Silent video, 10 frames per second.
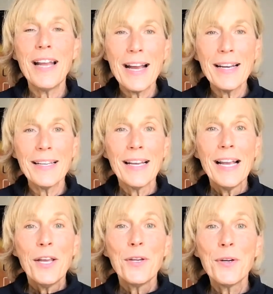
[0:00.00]
and
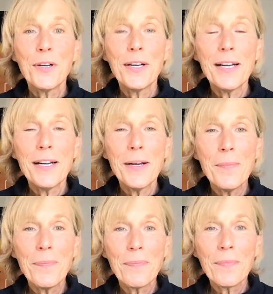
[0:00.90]
your
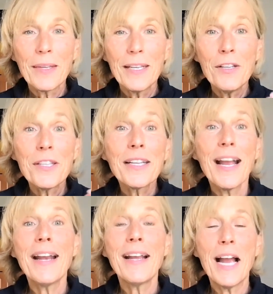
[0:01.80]

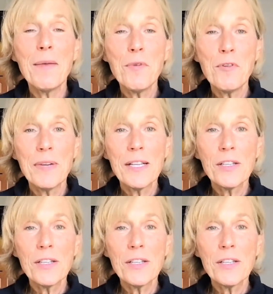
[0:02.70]
saccadic eye movement.